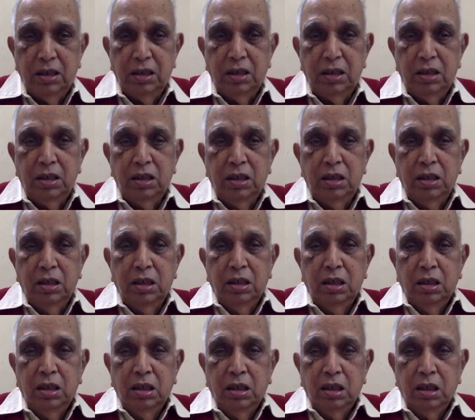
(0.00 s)

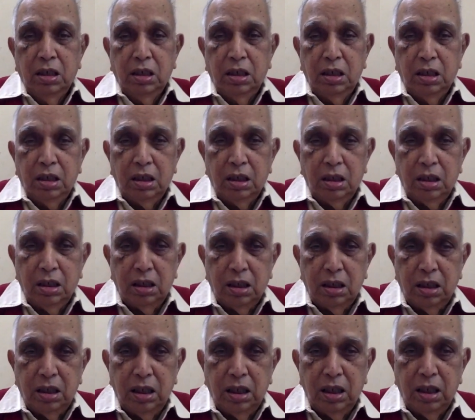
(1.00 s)

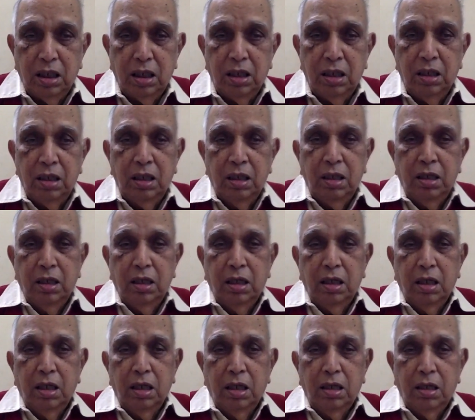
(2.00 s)

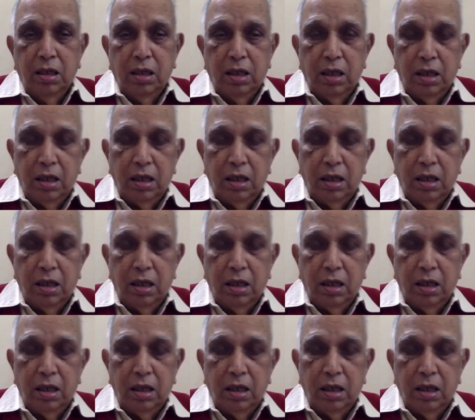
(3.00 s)
[no speech]